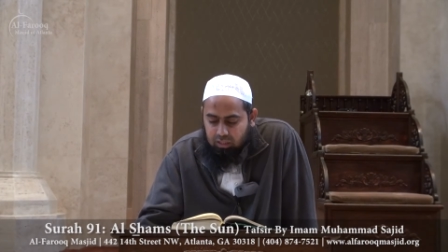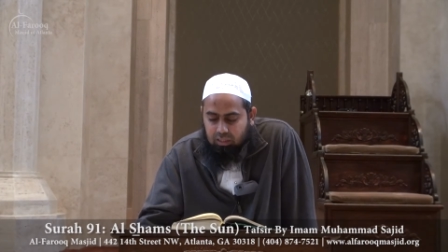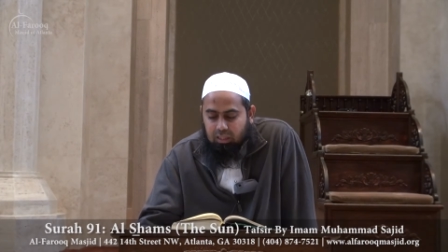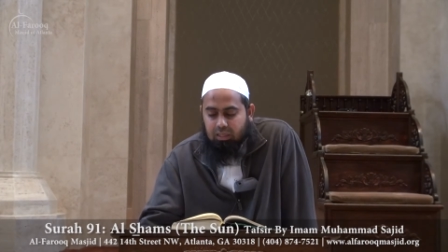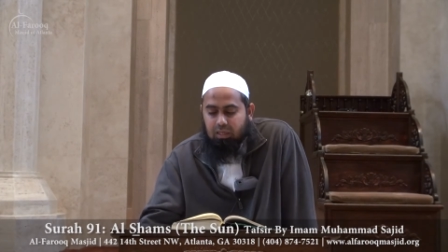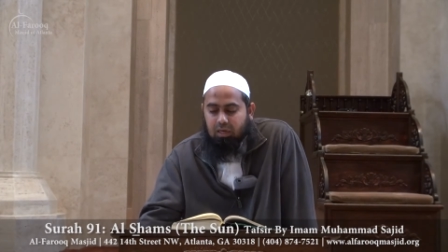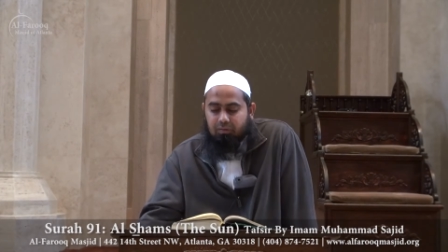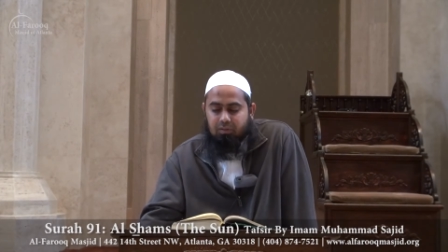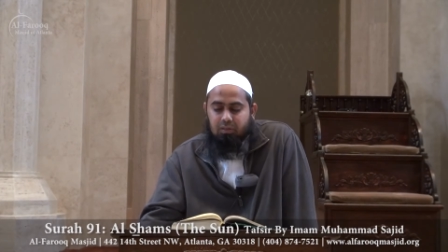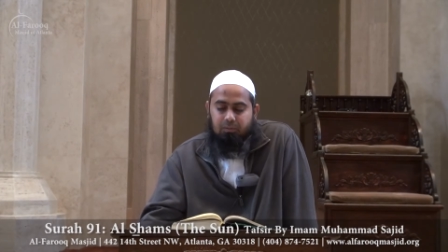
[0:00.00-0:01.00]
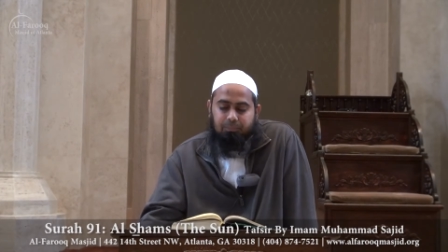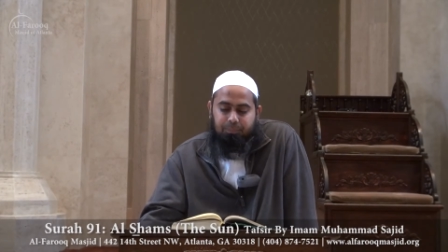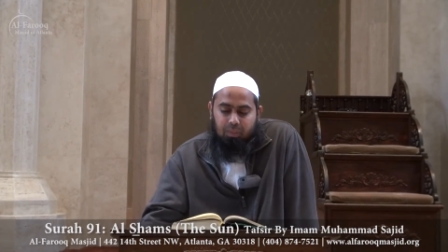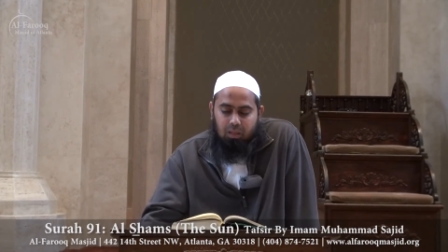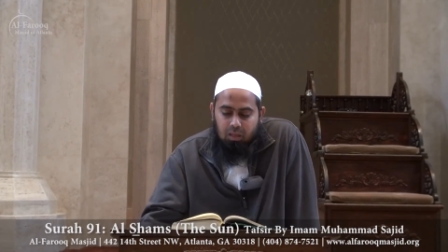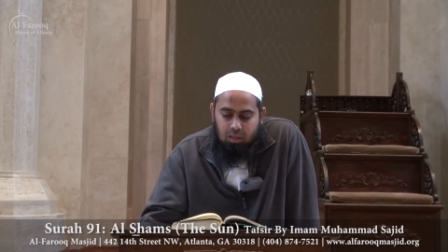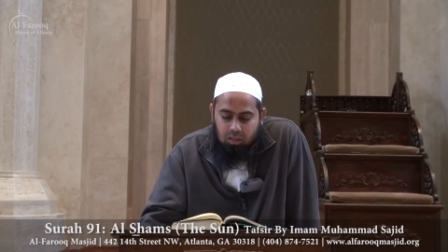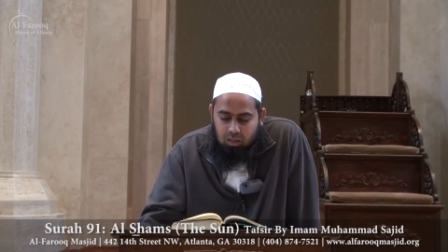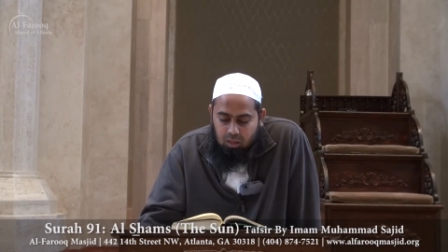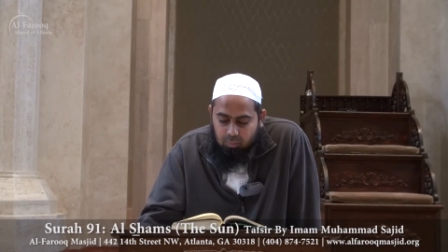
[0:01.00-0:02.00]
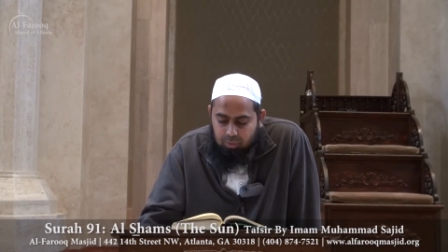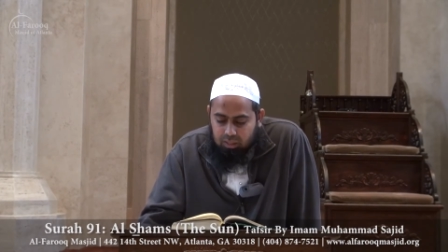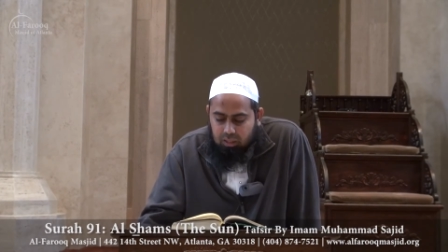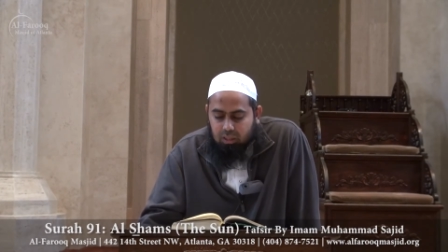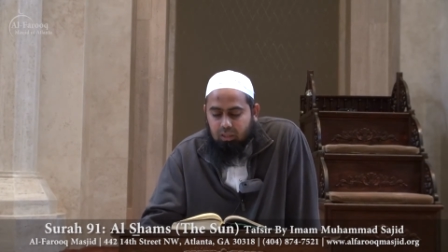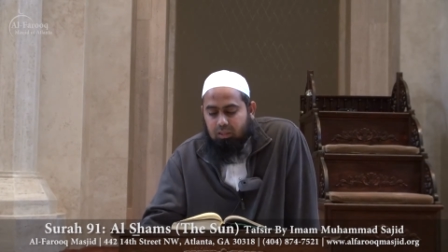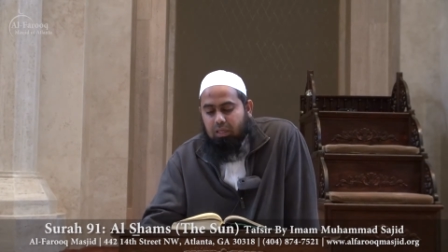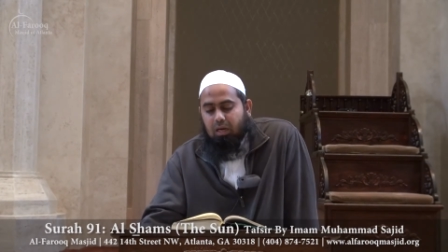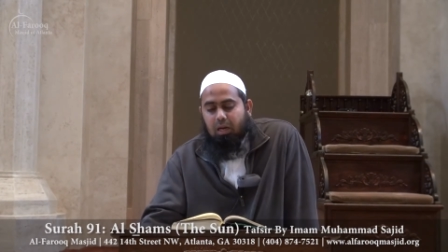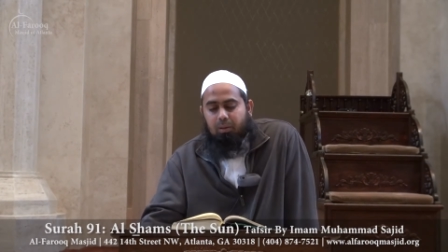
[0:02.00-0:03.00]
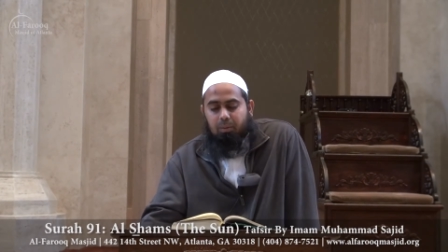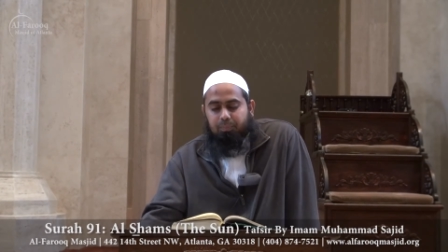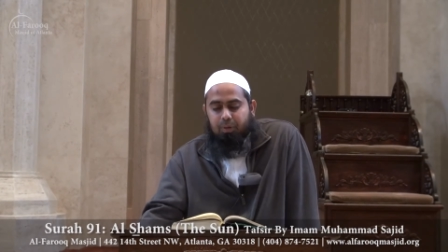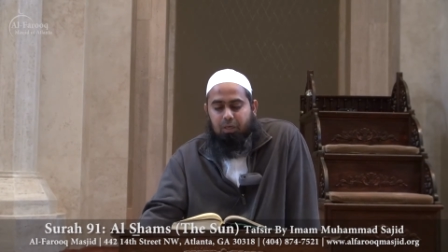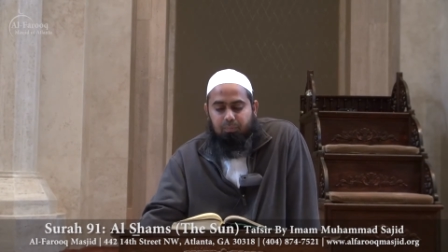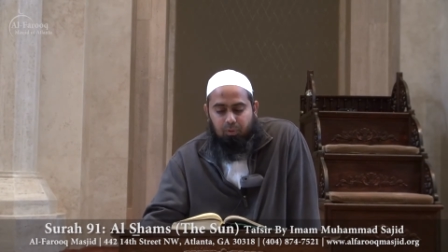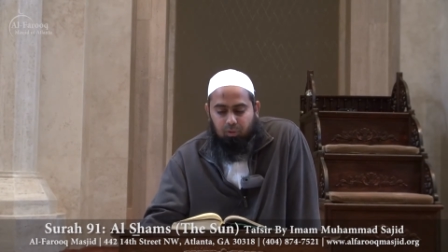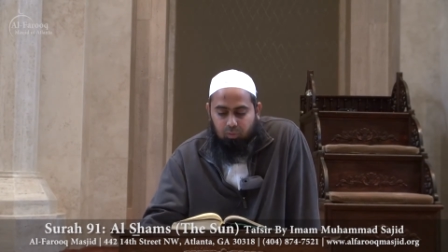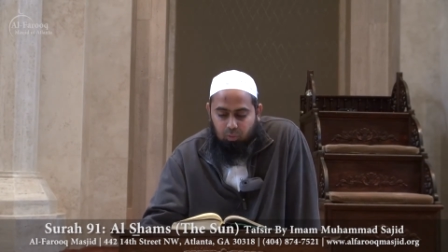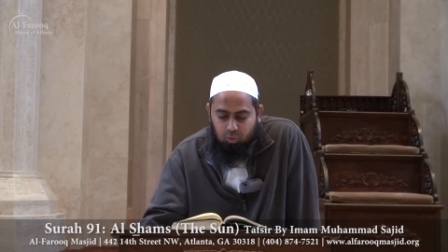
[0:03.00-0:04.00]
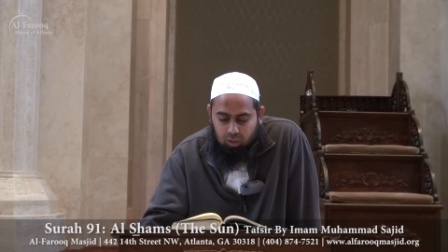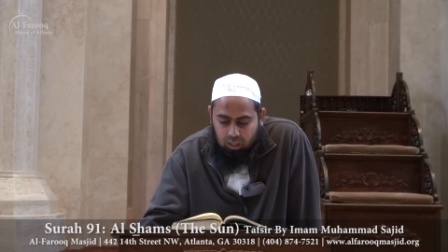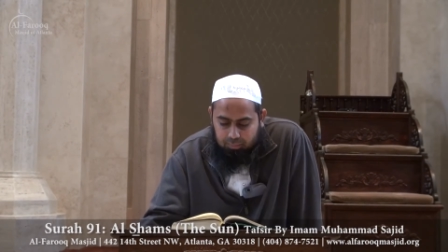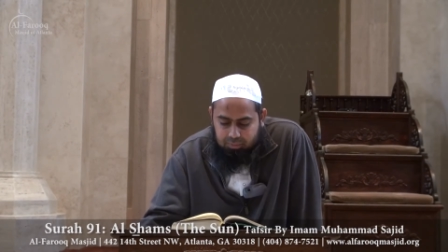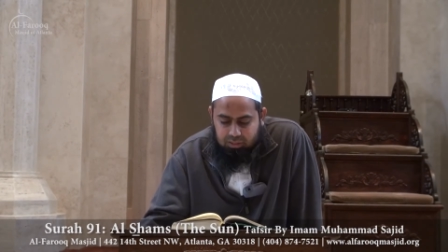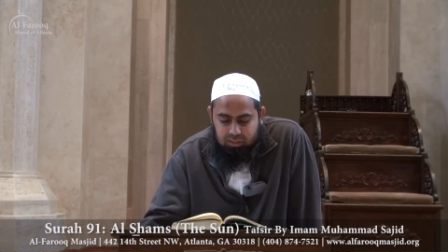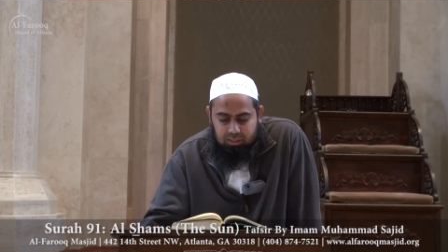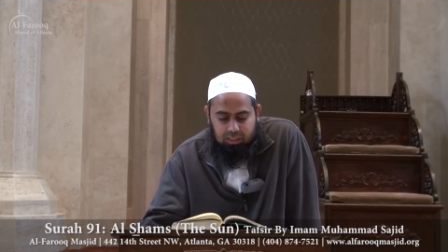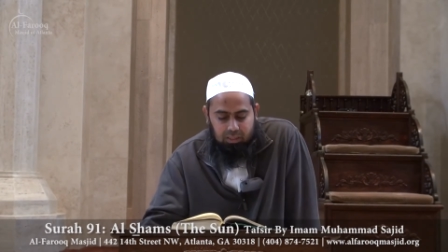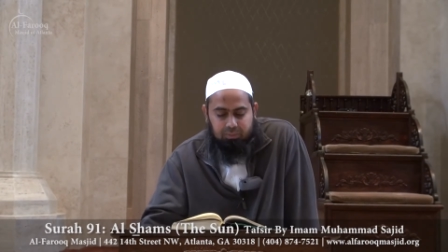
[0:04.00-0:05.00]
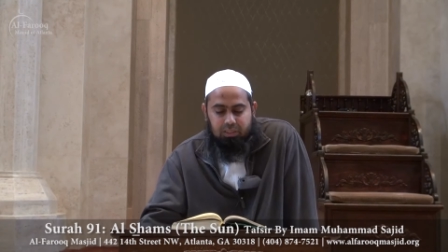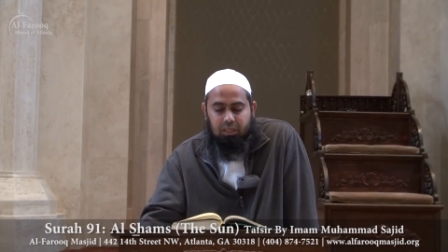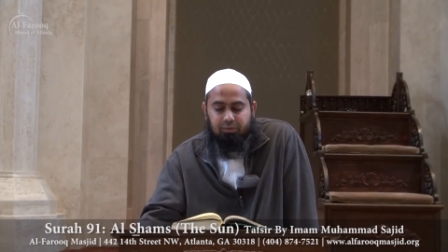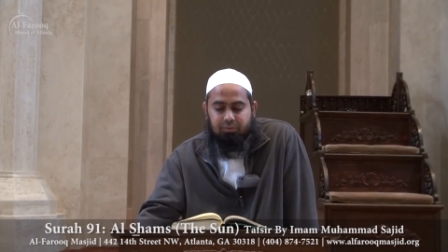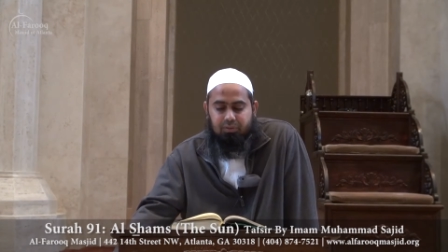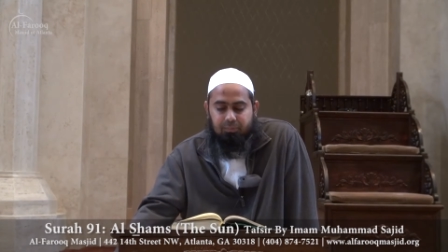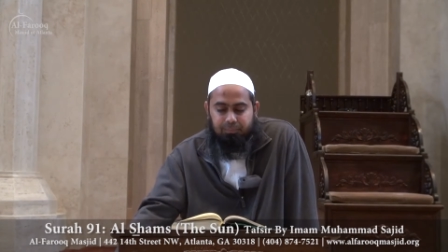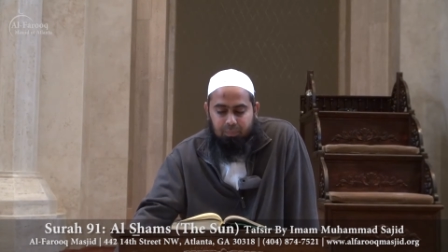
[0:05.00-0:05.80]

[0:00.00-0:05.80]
in the hereafter. But there are people who corrupt themselves.